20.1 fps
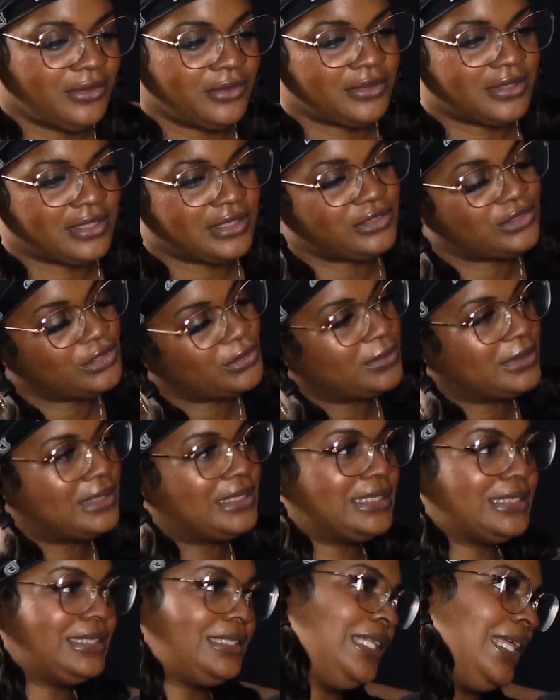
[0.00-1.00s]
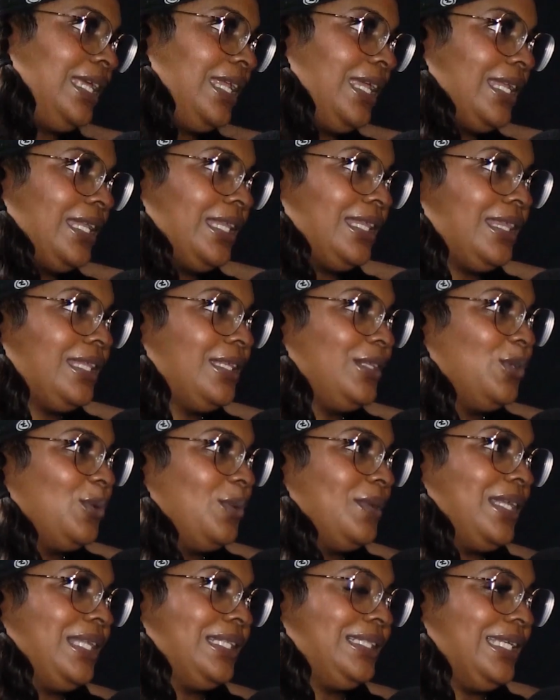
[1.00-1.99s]
Okay, so is there anything you
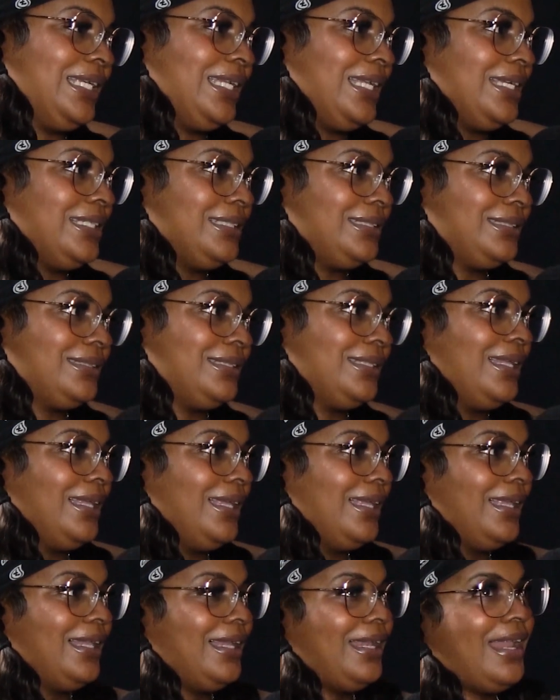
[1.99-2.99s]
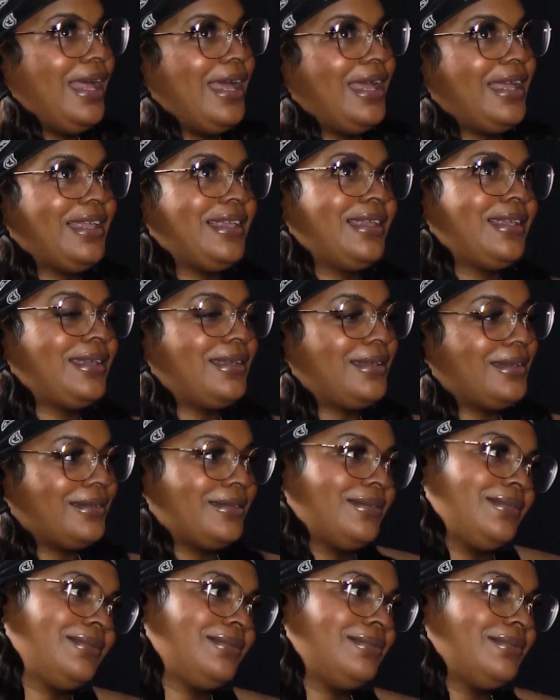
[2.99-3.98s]
wanna tell us, like,
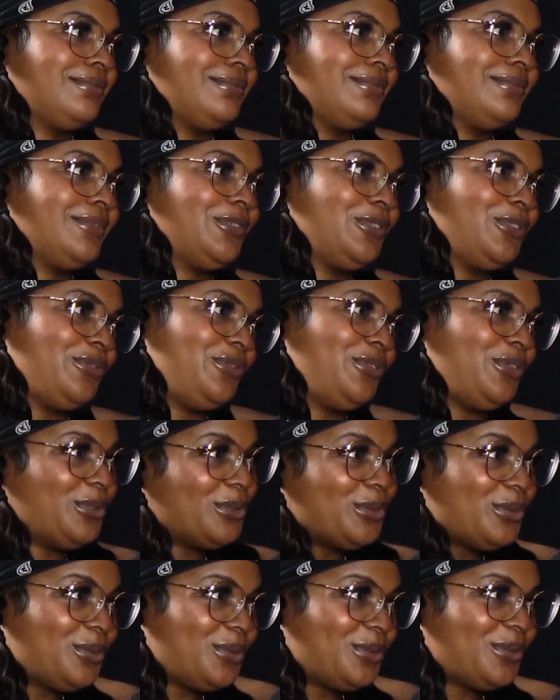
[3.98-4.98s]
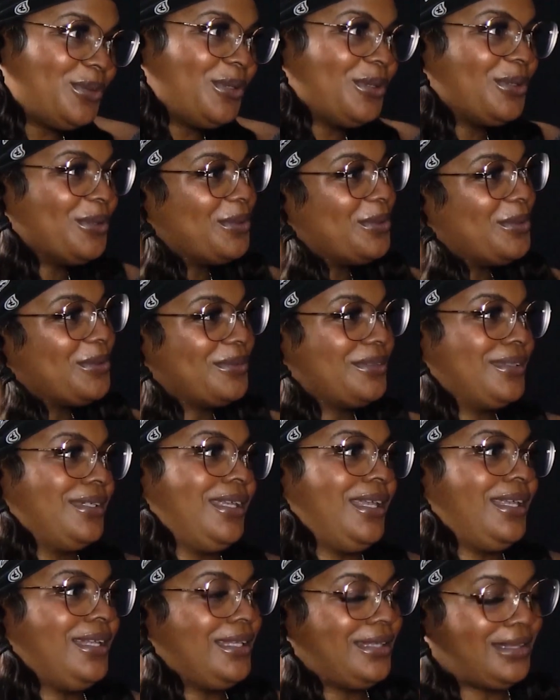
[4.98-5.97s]
of you or
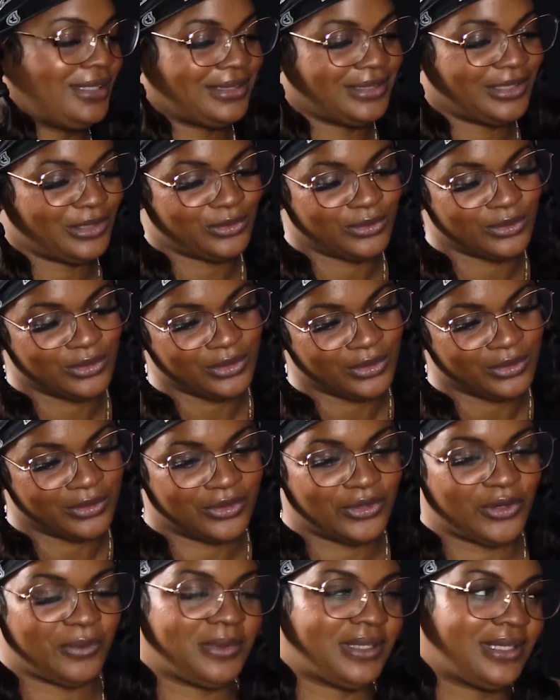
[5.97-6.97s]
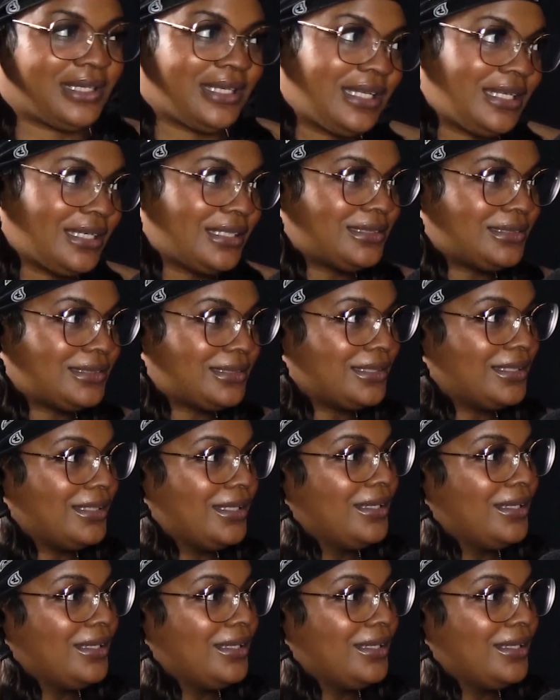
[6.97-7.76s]
anything that you go coming next?